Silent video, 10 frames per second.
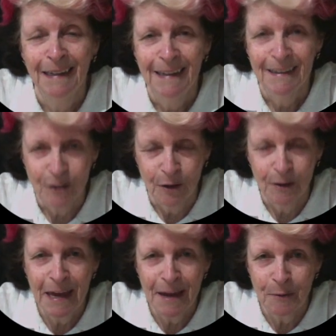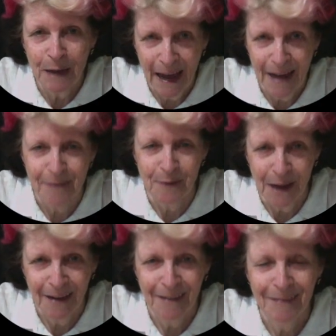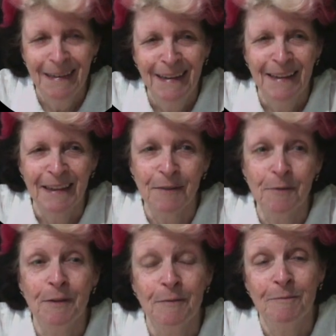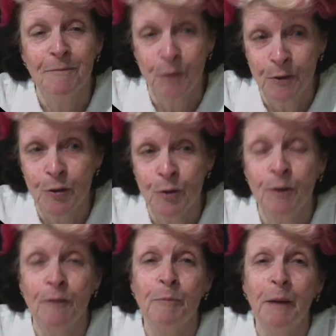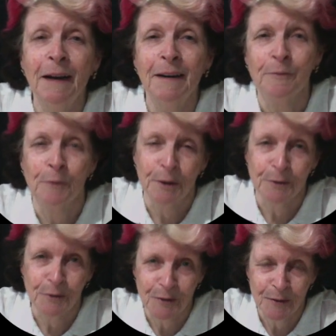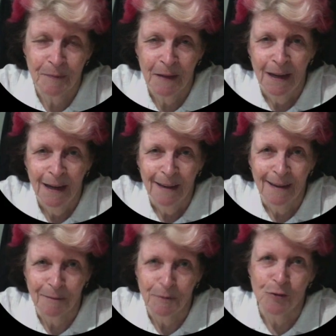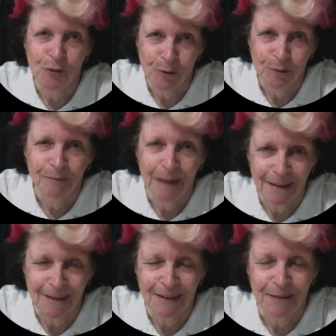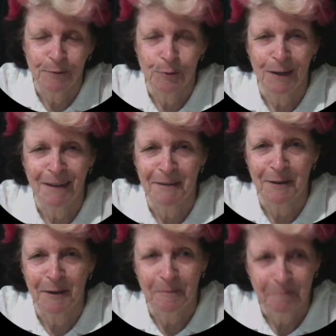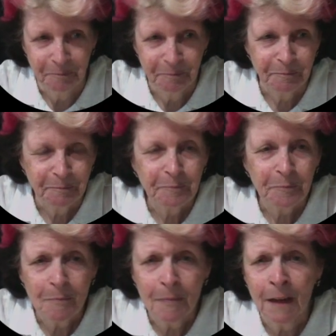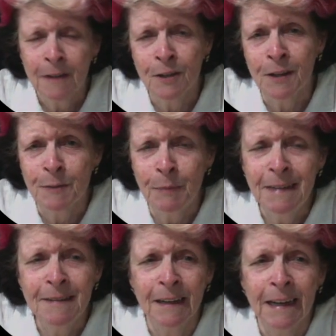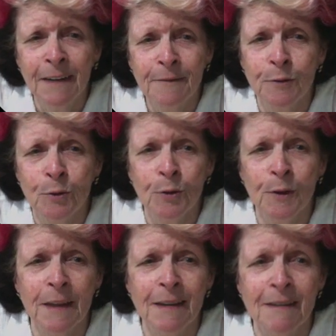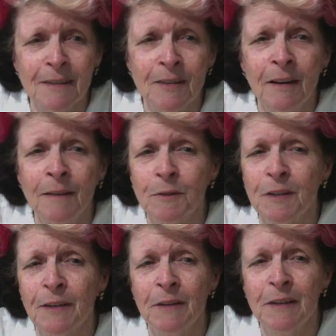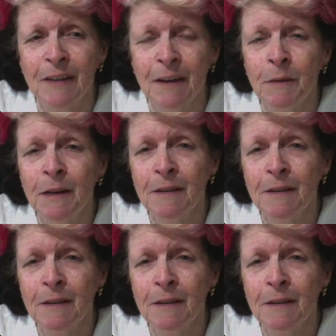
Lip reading: So here we have now the review of Bark and Roses that was due, as I said, 4 days ago. So the space allowed for this design was 70 centimetres.